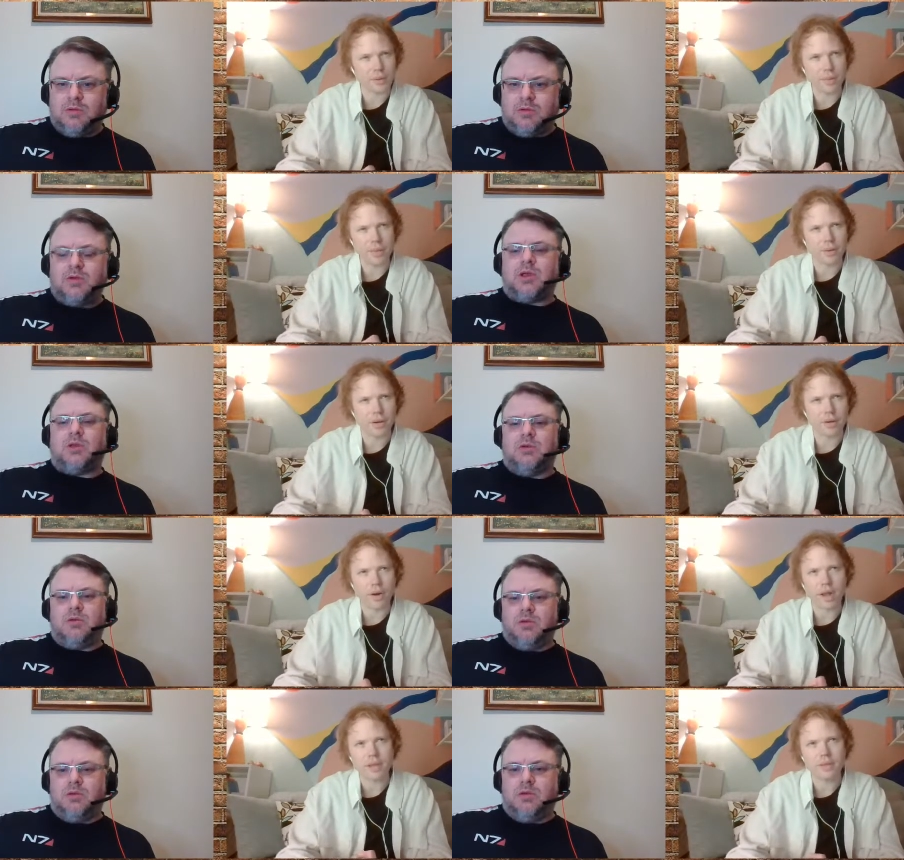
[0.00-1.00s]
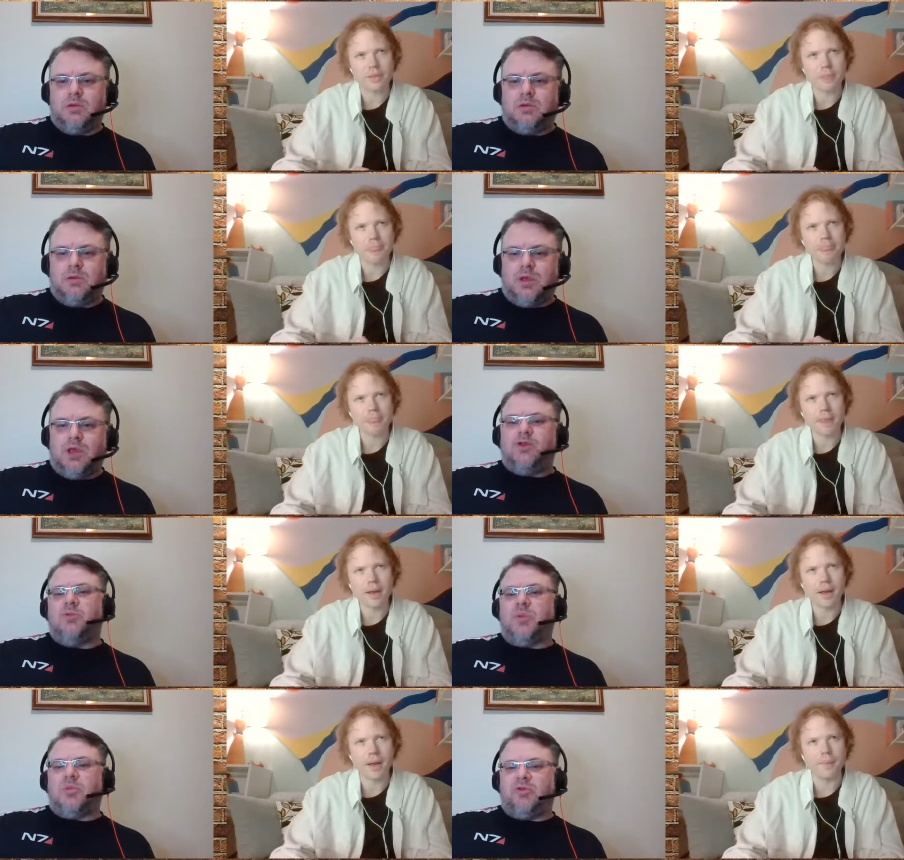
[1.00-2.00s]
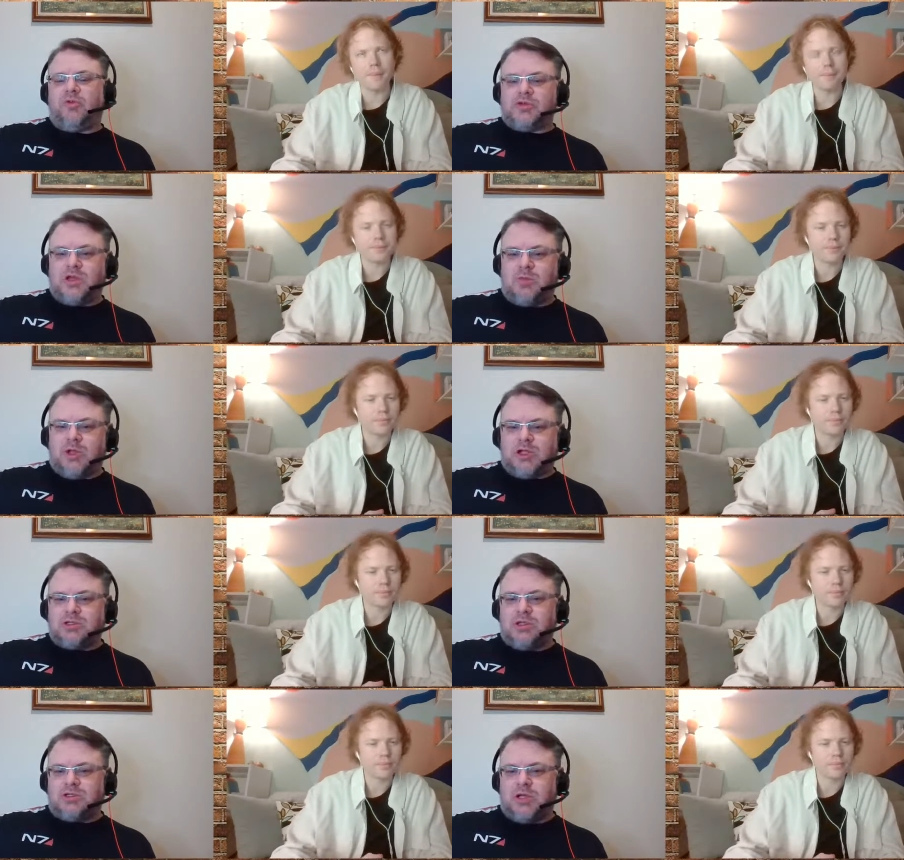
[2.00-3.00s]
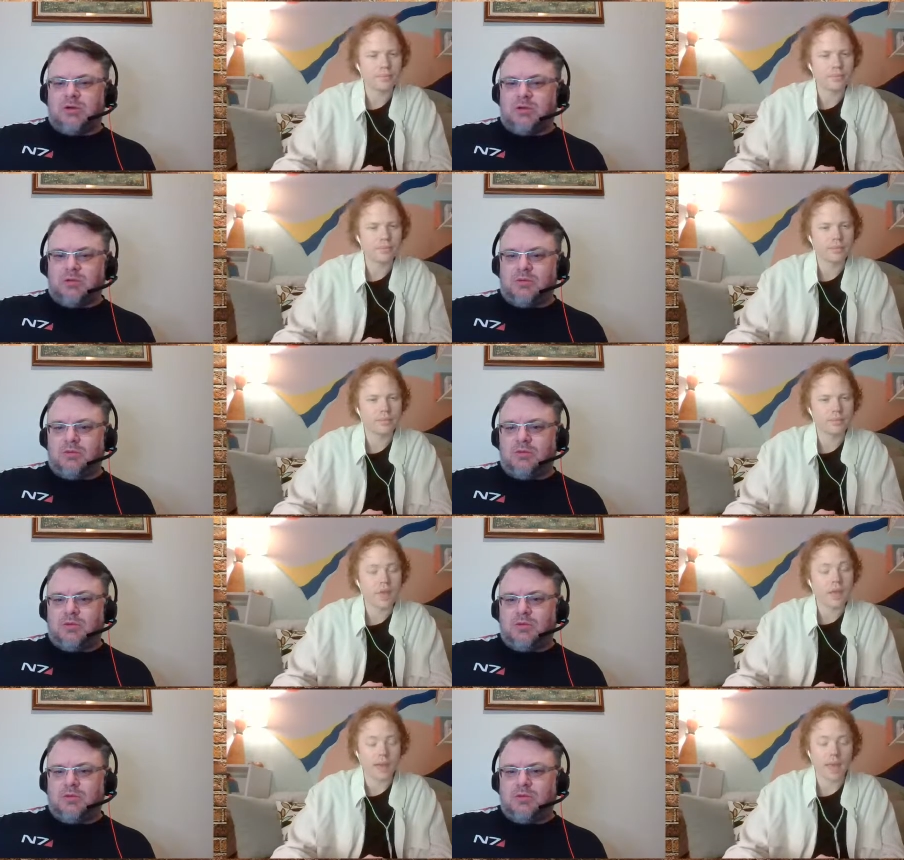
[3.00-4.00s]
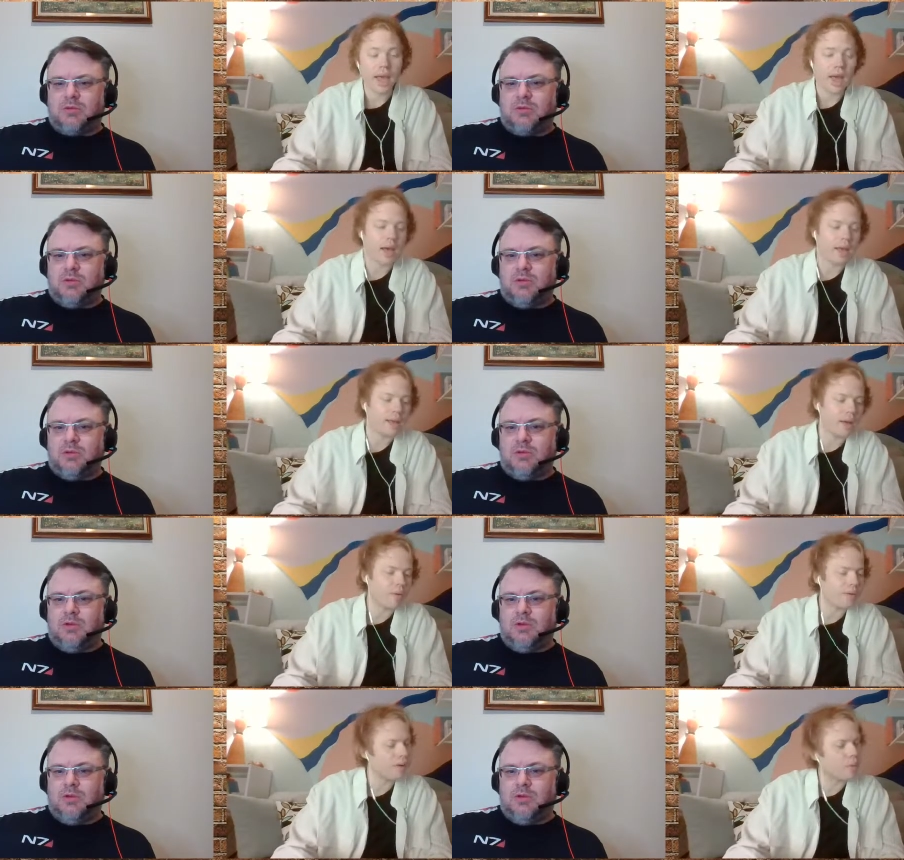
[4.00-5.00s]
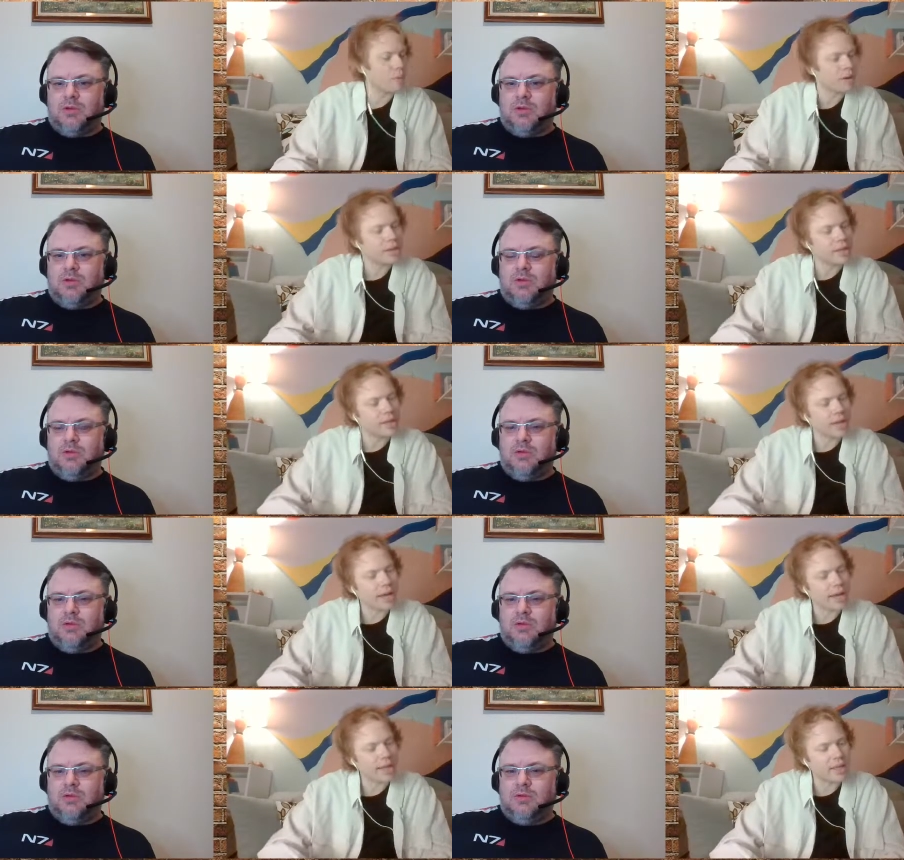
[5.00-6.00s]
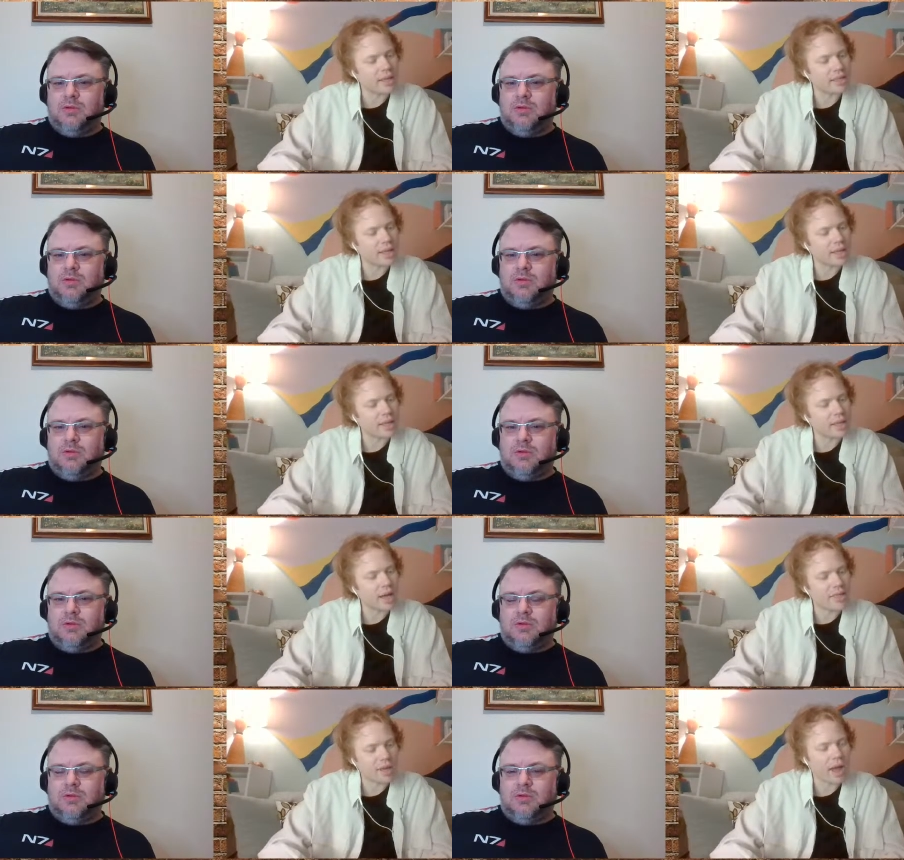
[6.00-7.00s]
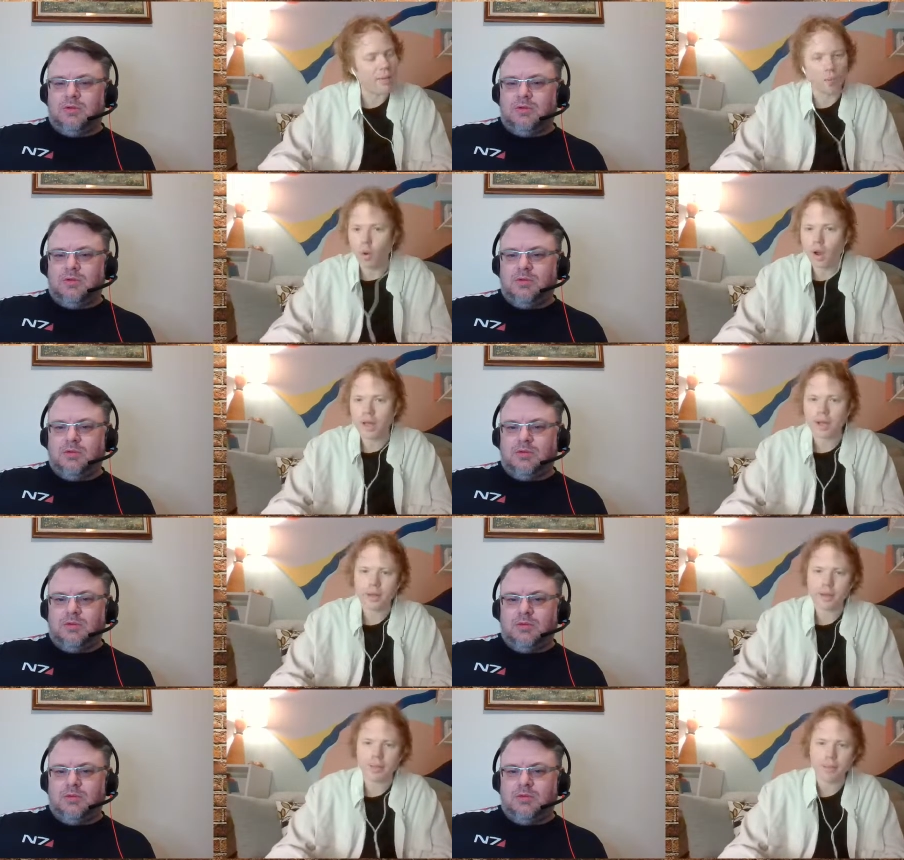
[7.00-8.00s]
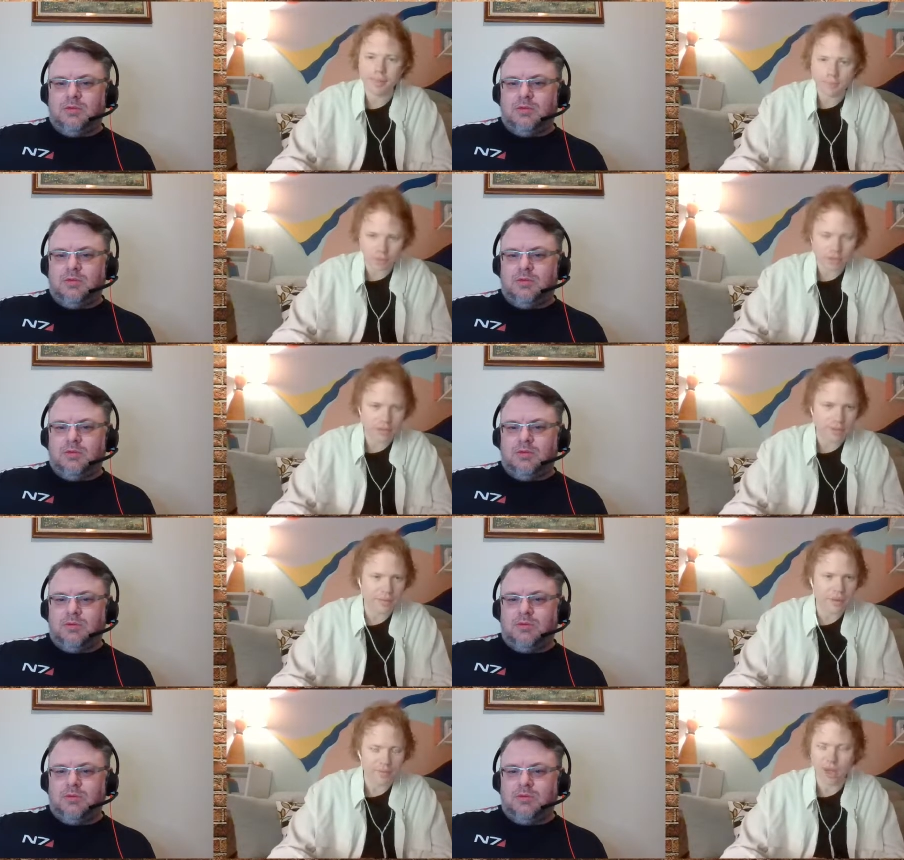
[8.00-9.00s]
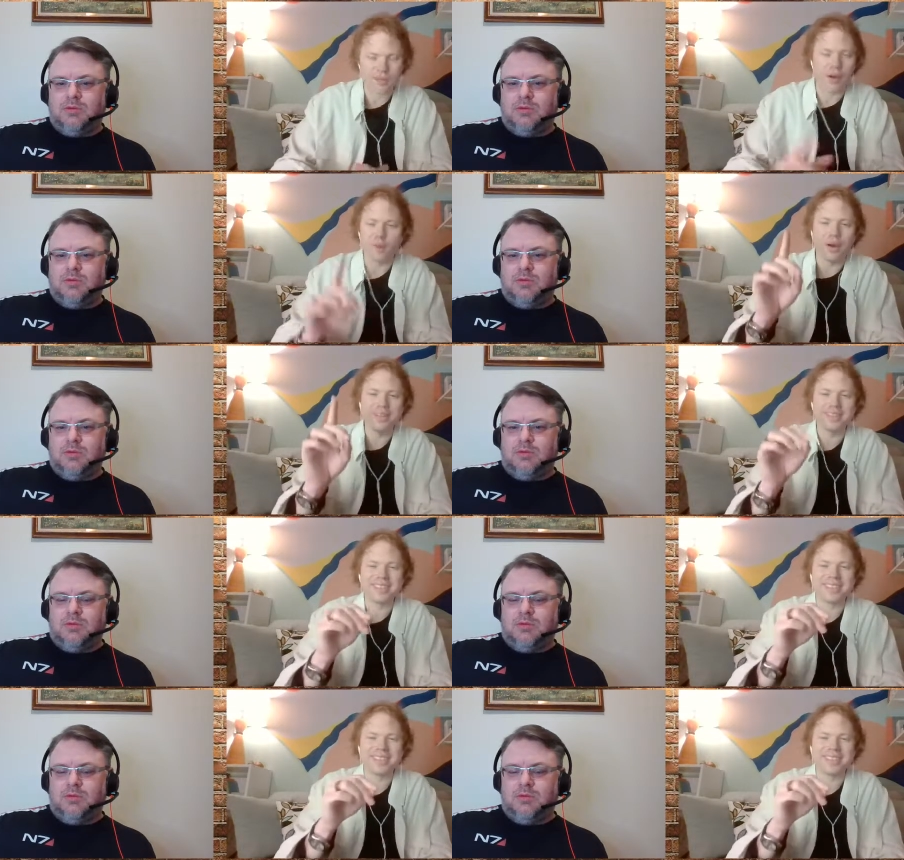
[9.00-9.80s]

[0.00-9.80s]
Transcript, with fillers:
Speaker 1: I'm remembering okay. right. And do you uh, remember uh, your first nomination in general?
Speaker 2: Yeah, yeah. You know, weirdly, I guess I. I think I won my first. Like I've, I've, got one.